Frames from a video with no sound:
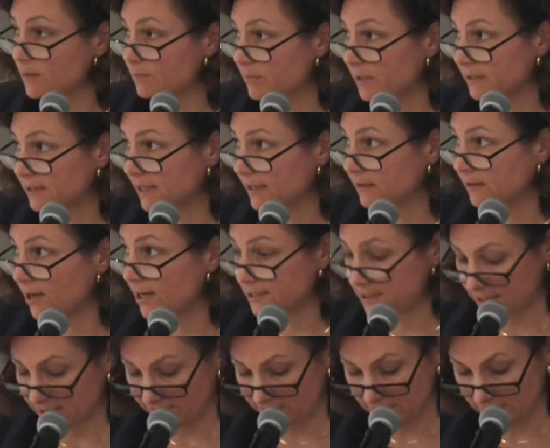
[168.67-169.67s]
but they
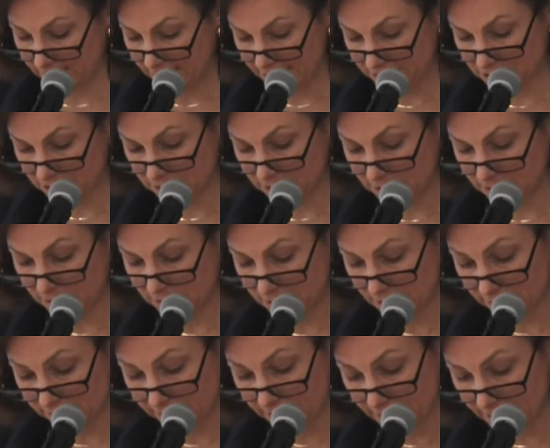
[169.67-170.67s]
lost every election
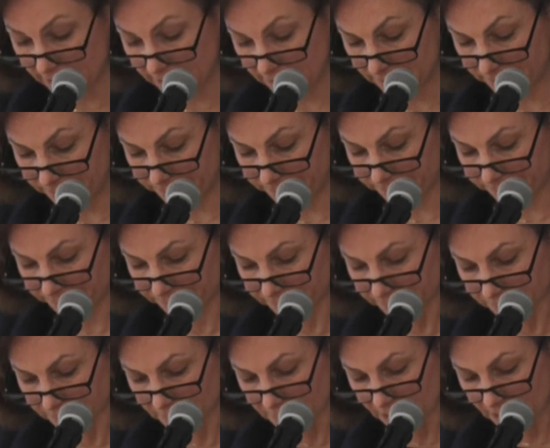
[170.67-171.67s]
they ran
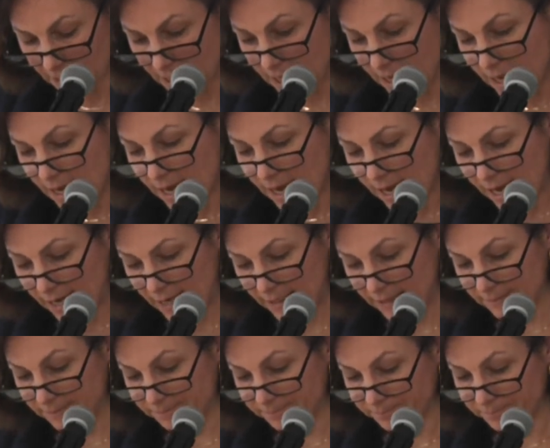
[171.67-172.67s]

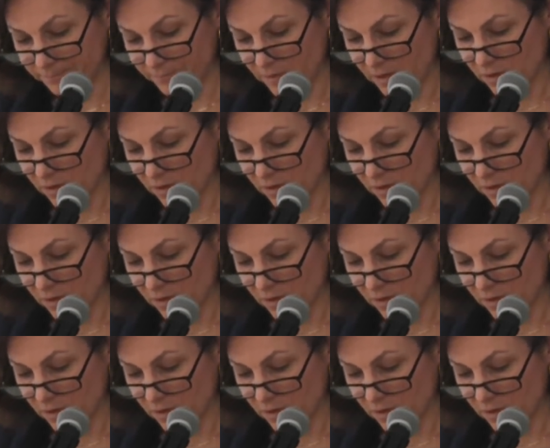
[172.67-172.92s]
in.